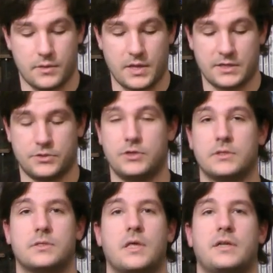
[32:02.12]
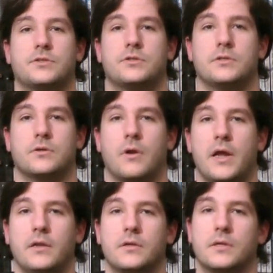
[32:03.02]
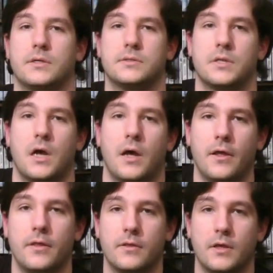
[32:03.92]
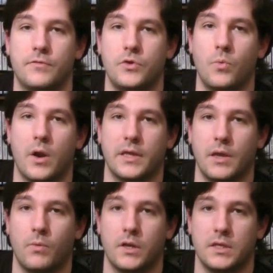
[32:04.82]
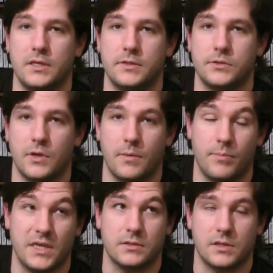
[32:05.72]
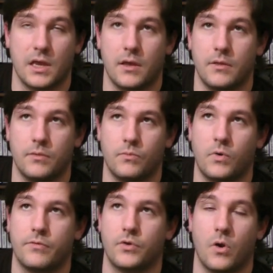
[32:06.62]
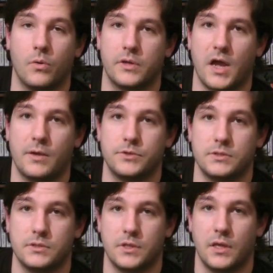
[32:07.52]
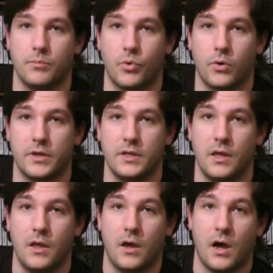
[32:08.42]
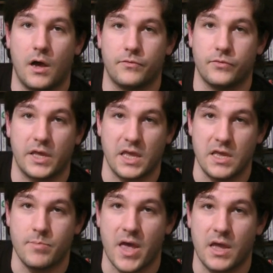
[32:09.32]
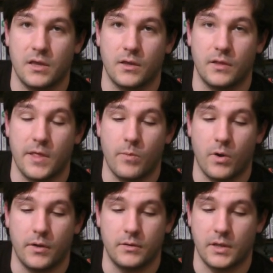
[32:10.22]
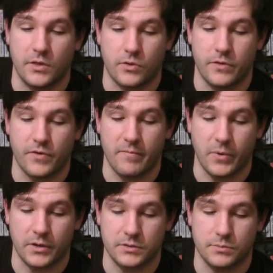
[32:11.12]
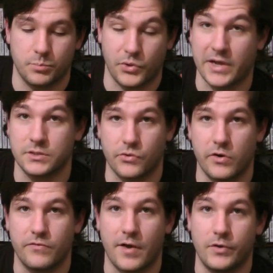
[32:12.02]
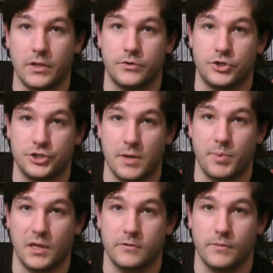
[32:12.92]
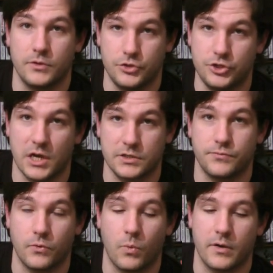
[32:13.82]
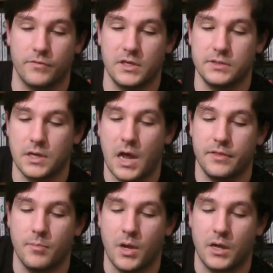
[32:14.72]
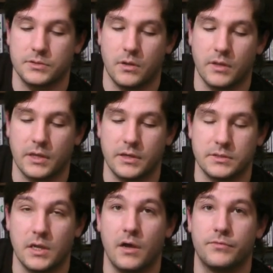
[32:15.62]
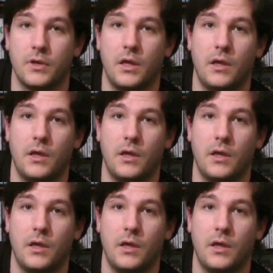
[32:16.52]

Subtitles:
that's just great because if you want to get one of these, you basically one of your only options is to import it off of like eBay, and they want like $35 plus $35 shipping just for one of these, not in the box and all that kind of stuff.